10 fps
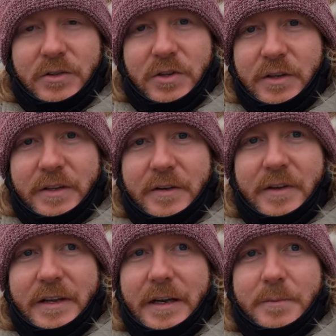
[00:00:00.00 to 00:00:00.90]
just kind of
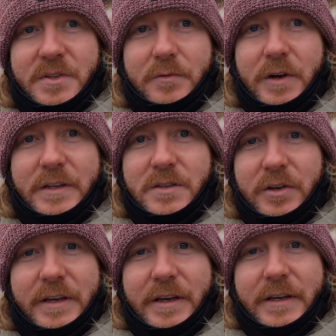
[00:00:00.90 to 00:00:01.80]
give you a glimpse of what it's
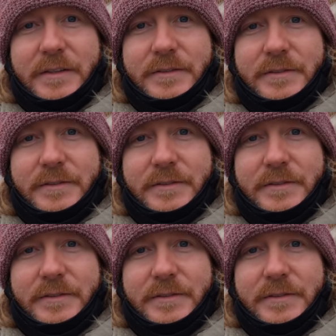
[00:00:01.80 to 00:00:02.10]
like here.